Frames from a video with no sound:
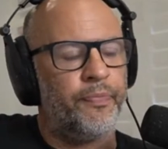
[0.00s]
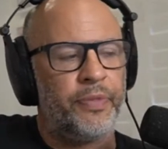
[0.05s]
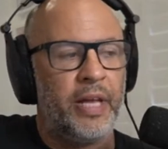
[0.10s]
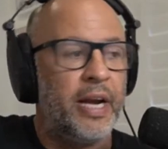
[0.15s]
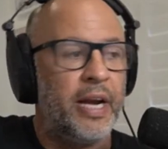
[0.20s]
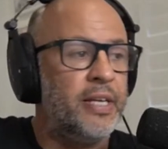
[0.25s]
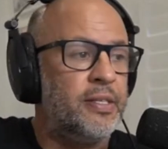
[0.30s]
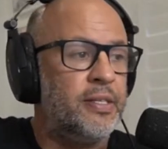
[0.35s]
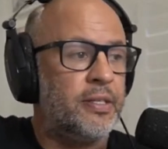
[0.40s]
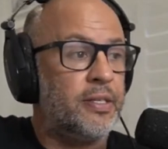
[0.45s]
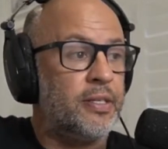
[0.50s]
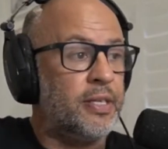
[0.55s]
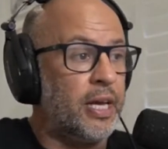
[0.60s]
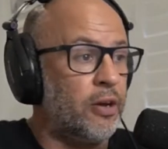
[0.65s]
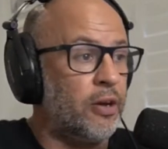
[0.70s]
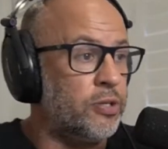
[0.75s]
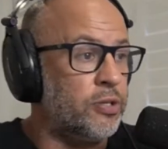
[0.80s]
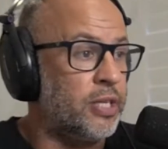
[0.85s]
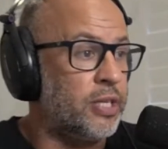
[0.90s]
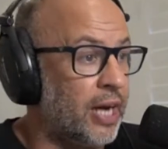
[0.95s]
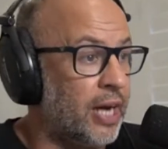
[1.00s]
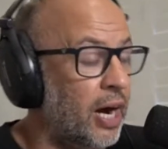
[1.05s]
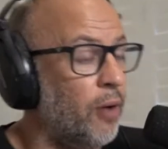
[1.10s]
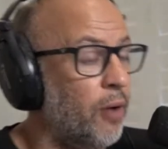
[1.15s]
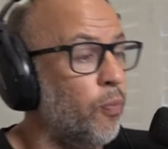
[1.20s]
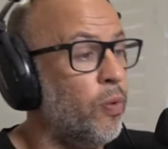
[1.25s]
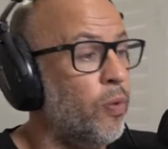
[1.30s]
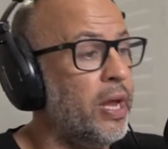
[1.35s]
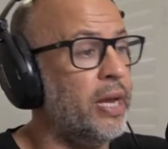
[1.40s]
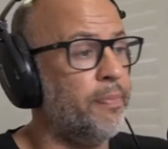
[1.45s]
That isn't to say Costa
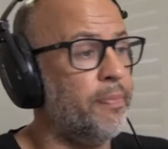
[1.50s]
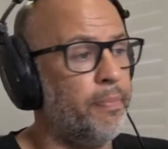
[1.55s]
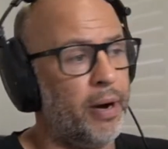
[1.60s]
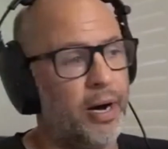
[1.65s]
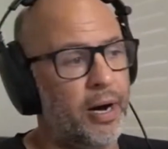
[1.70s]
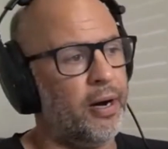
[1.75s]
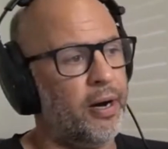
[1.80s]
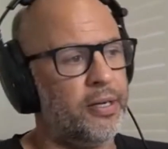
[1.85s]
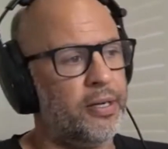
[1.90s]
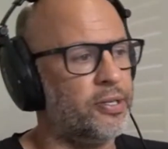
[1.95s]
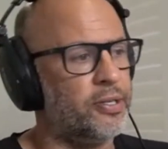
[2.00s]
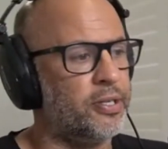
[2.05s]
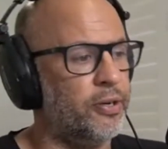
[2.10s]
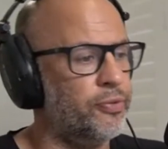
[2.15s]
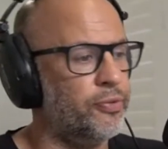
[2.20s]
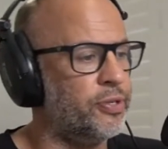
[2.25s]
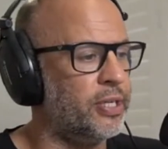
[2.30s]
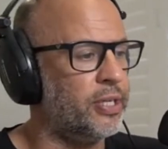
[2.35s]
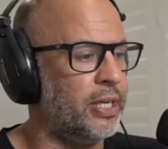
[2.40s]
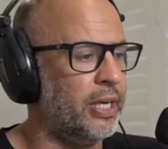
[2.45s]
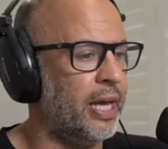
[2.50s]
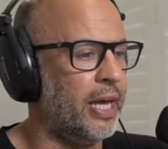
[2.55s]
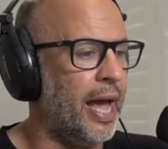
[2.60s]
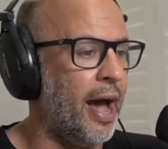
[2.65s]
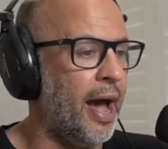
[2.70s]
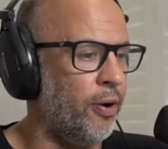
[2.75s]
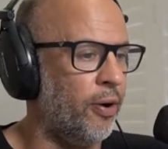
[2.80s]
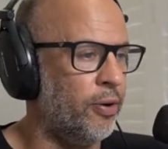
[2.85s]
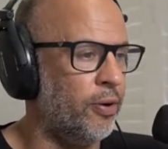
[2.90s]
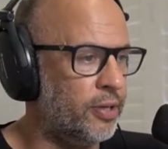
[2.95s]
can't win, but I just don't see
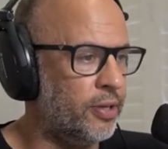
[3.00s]
how.